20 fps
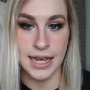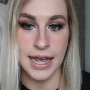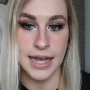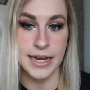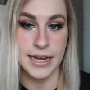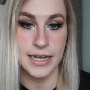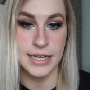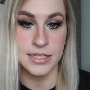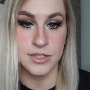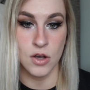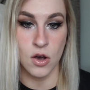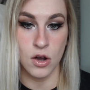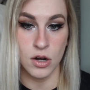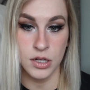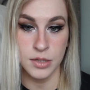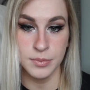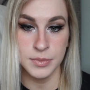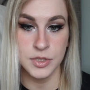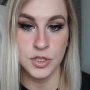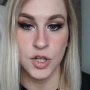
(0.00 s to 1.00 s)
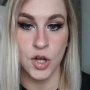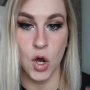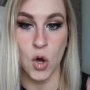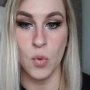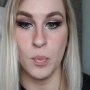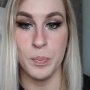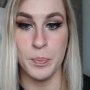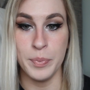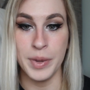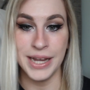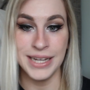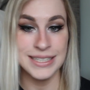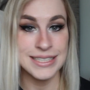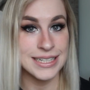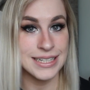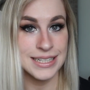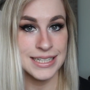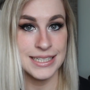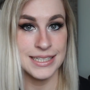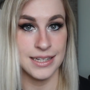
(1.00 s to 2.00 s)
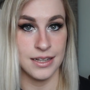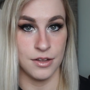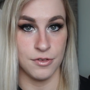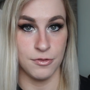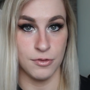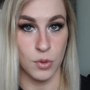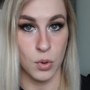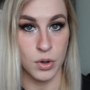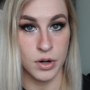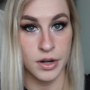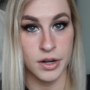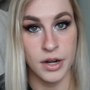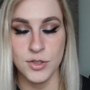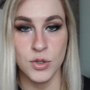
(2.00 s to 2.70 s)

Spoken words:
and his arms go basically to the floor.